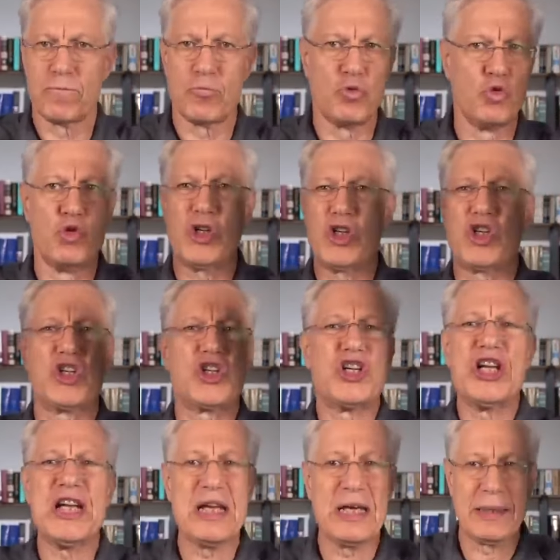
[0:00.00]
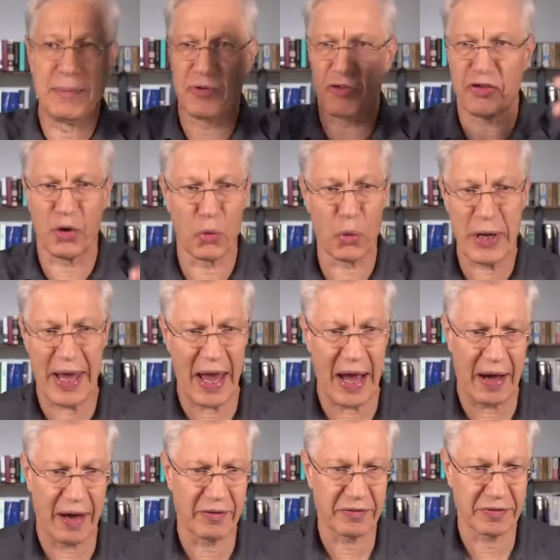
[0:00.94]
regimes that we
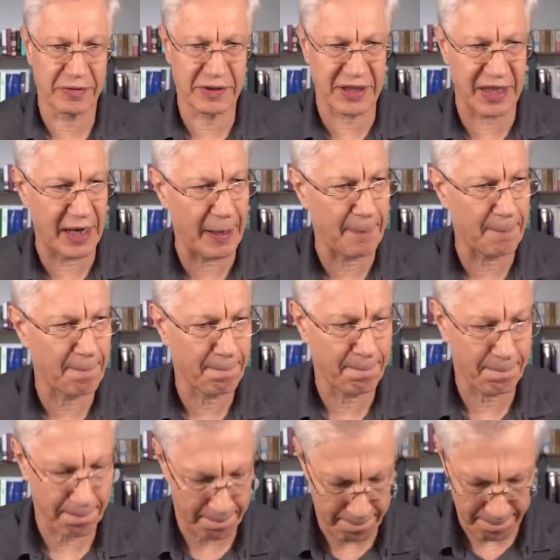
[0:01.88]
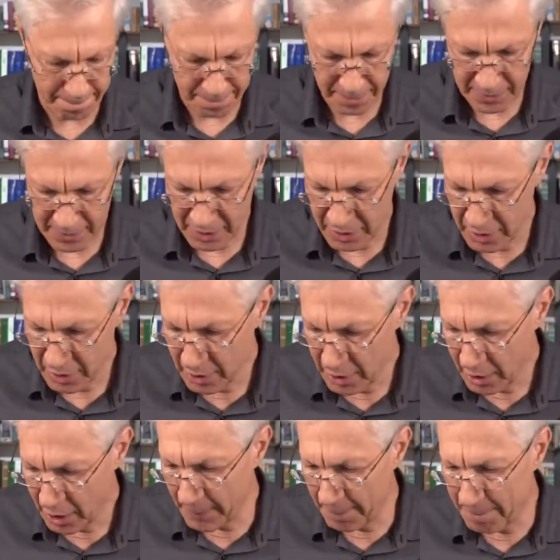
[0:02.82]
have today.
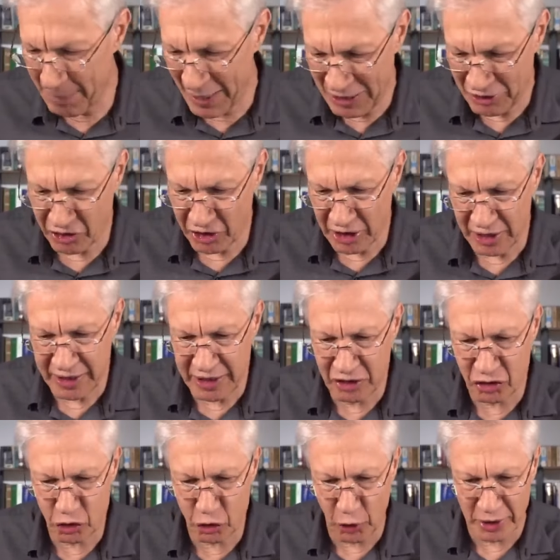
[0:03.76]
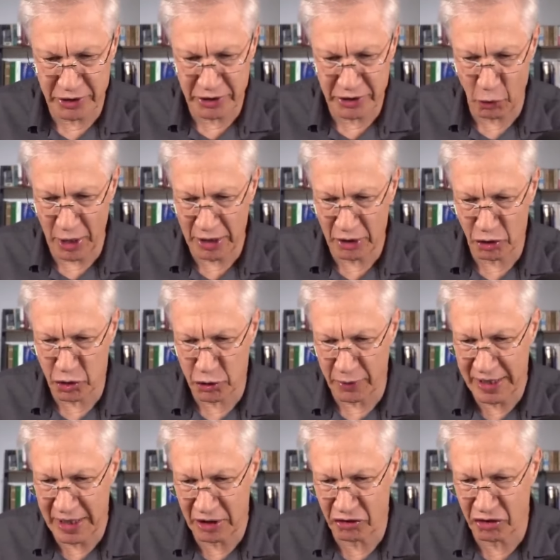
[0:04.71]
And basically instructed
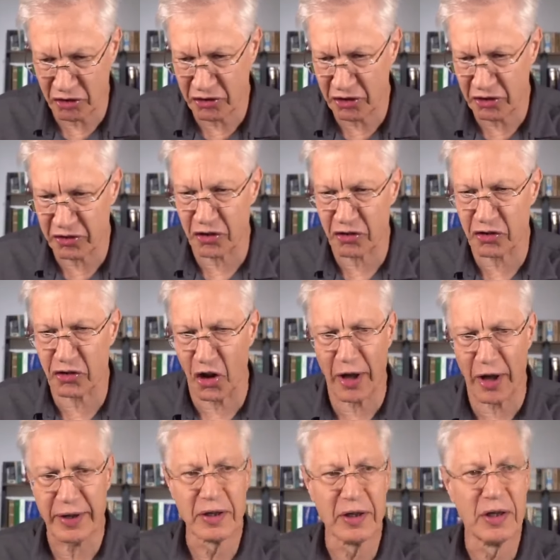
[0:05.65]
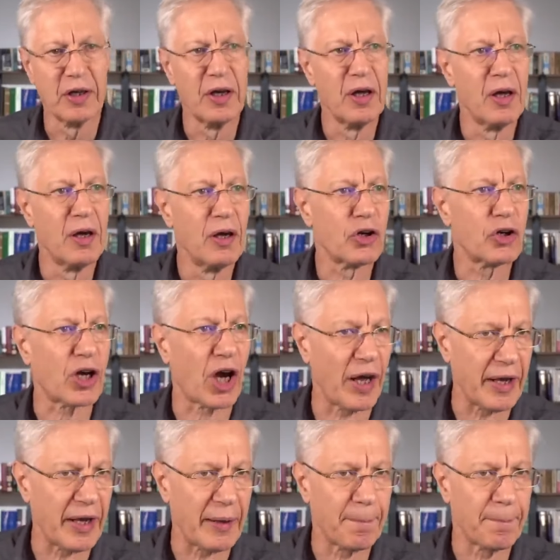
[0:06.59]
regulatory agencies to start
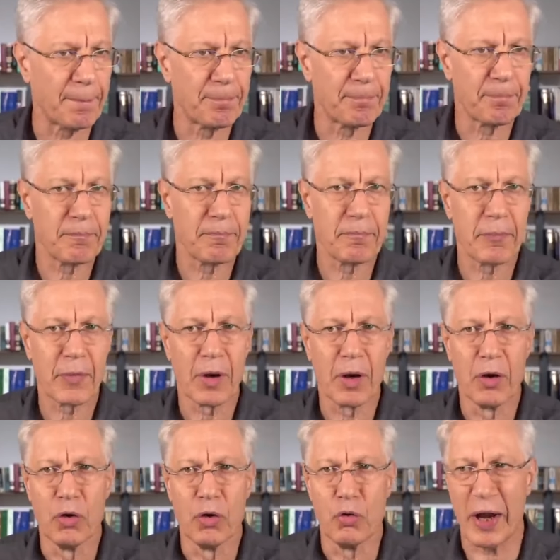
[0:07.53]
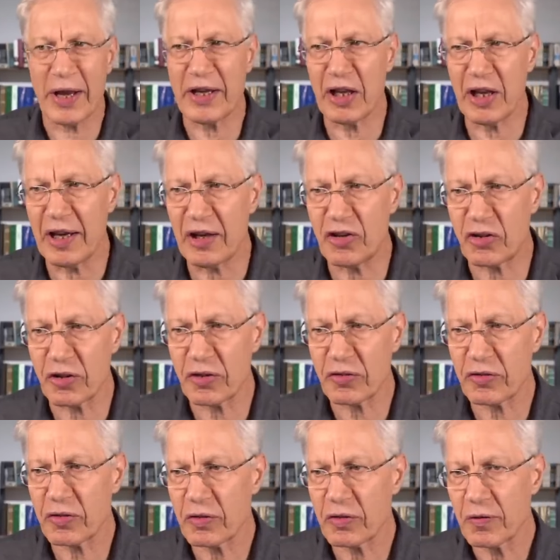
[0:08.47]
cutting
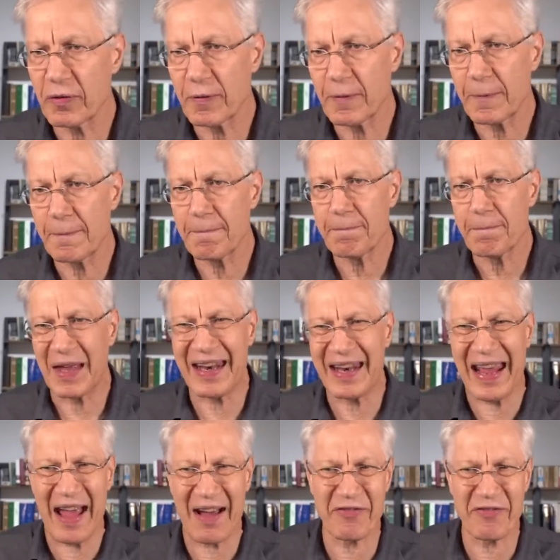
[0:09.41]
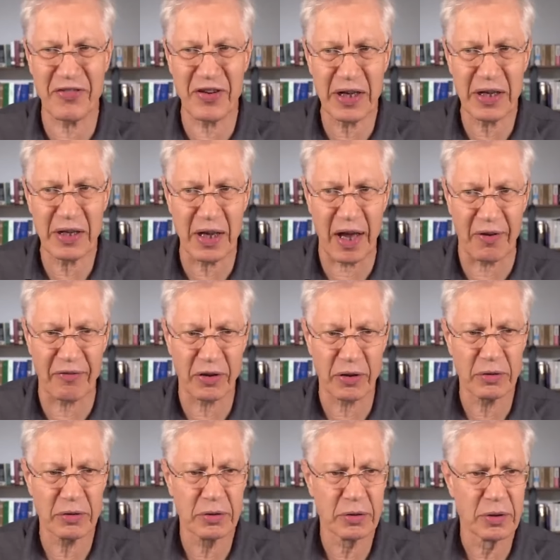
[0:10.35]
regulations at every
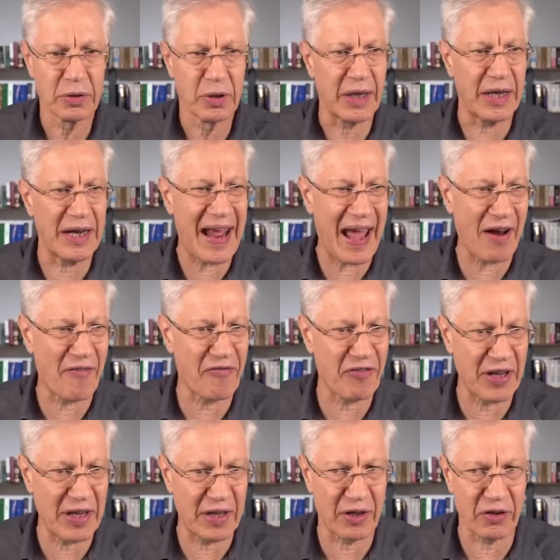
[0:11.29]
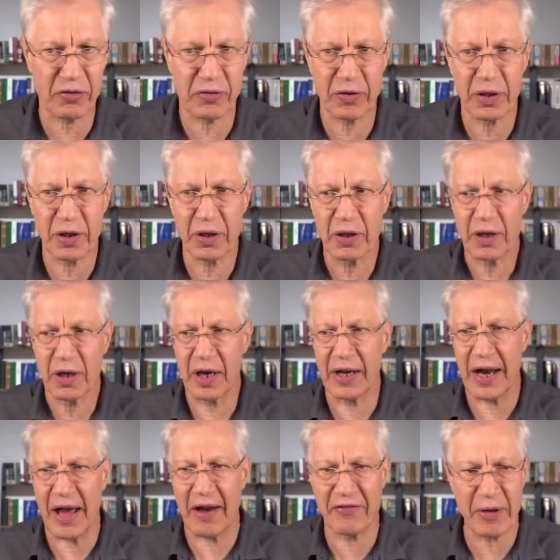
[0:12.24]
level, in every industry,
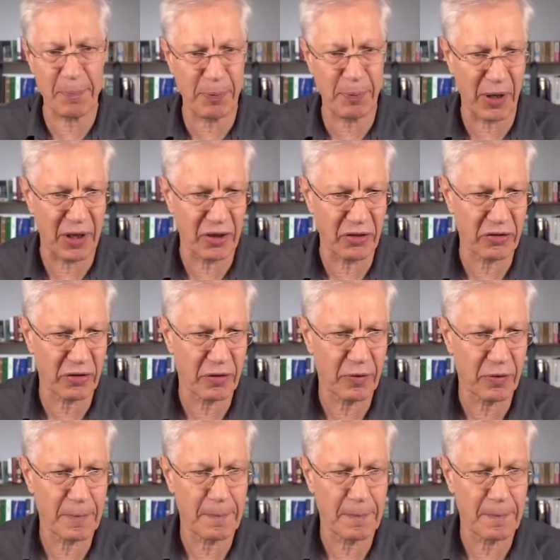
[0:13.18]
in every place,